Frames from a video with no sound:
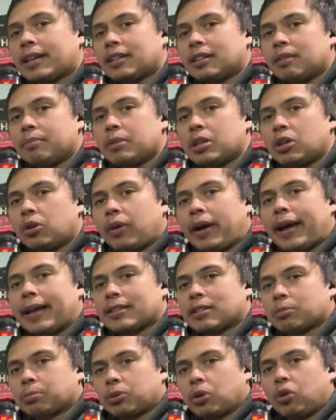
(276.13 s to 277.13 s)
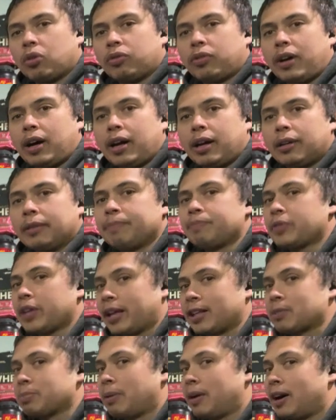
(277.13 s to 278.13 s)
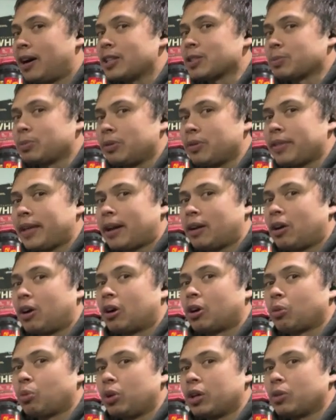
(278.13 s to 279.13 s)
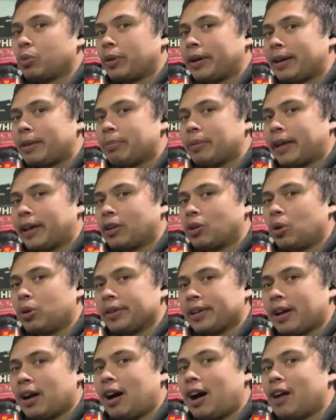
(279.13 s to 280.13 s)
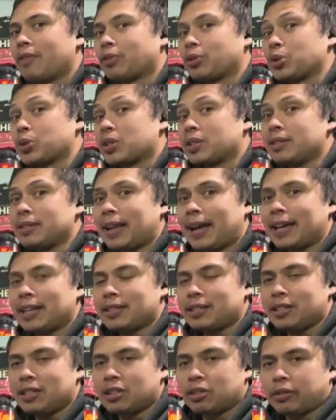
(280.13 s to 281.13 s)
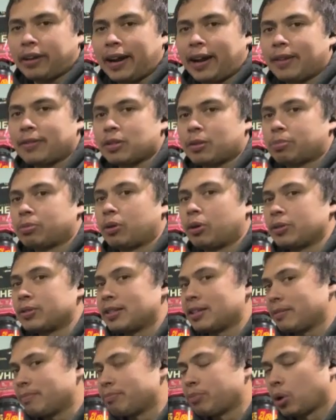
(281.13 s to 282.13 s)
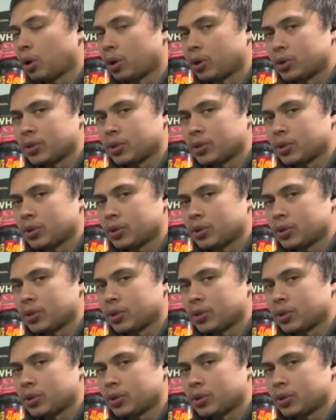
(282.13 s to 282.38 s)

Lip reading: amino acid profile, it's possible that R1 Whey Blend only offers 19 grams of protein per